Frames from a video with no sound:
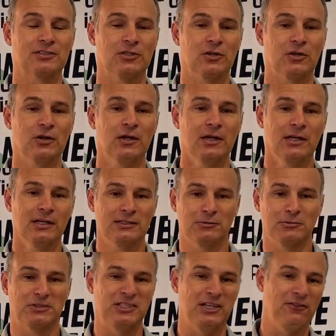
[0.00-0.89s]
So
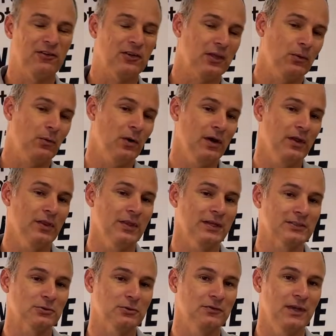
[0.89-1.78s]
specifically, one of the
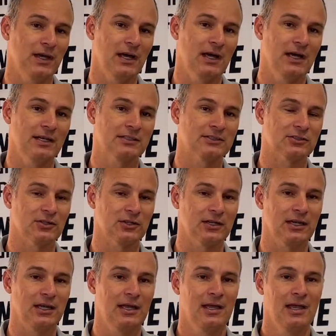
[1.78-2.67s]
things we've done is
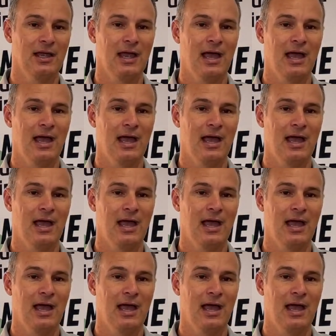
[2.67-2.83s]
look at